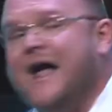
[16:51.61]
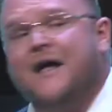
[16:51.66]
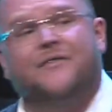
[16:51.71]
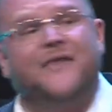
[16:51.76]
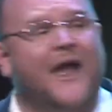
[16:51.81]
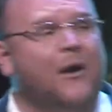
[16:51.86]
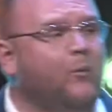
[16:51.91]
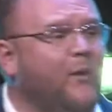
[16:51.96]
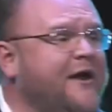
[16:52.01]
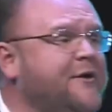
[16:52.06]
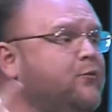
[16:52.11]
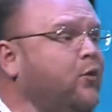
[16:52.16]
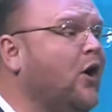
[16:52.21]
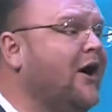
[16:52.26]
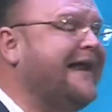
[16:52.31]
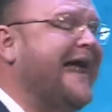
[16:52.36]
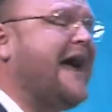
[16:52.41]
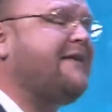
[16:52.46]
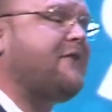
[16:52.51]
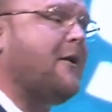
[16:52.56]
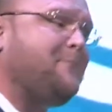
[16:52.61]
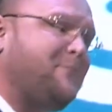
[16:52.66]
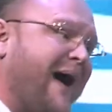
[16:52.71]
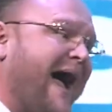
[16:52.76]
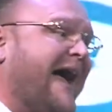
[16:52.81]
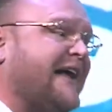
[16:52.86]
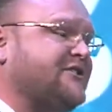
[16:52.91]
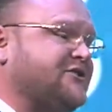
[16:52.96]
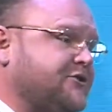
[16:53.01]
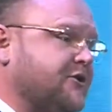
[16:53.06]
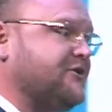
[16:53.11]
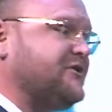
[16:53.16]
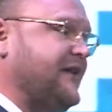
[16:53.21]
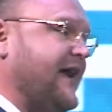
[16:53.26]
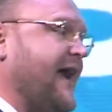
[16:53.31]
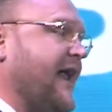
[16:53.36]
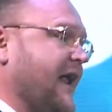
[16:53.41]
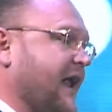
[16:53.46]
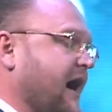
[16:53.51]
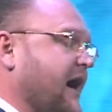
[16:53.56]
than we would have a pastor
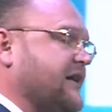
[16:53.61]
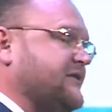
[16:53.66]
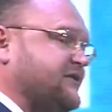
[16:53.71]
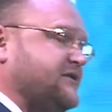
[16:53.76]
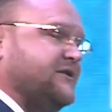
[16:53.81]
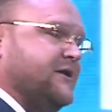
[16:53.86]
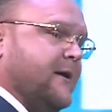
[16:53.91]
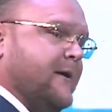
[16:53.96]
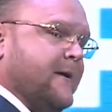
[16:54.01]
tell us